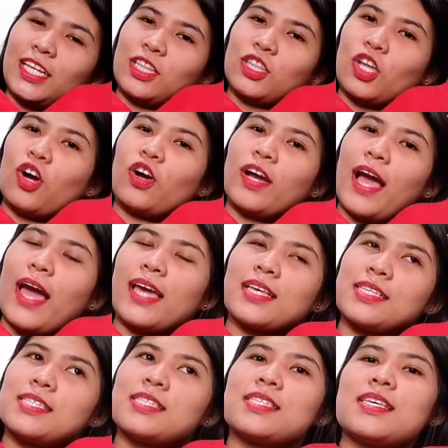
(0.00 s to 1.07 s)
rin to,
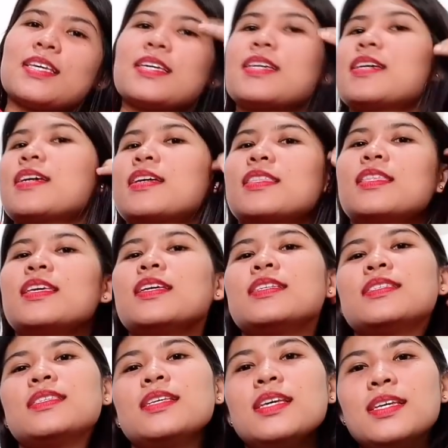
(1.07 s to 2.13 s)
guys.
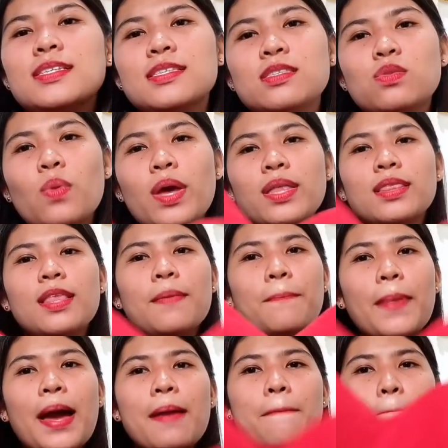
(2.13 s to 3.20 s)
This is 25
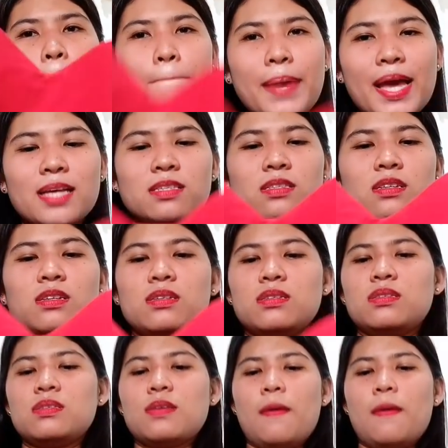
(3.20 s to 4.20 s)
pesos.